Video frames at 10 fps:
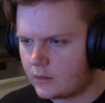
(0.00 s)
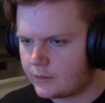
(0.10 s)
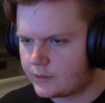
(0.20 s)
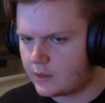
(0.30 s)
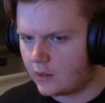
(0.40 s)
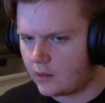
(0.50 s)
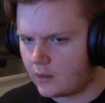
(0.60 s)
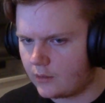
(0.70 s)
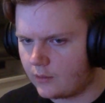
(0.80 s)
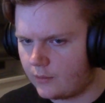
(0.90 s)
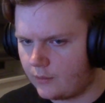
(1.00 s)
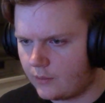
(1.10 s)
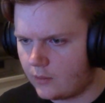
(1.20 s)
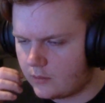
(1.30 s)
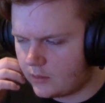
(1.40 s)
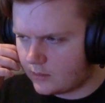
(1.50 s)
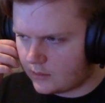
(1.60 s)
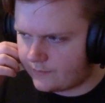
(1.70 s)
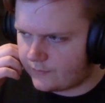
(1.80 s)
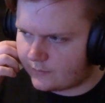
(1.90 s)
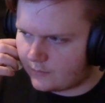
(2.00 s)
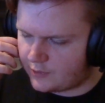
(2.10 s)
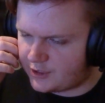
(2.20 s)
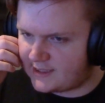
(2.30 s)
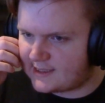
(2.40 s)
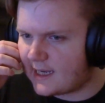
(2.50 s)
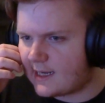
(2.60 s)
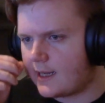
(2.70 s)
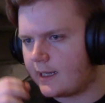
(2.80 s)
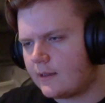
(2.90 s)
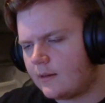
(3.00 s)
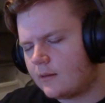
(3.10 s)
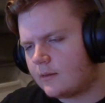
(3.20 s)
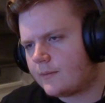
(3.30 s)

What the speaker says: So, was she sent in?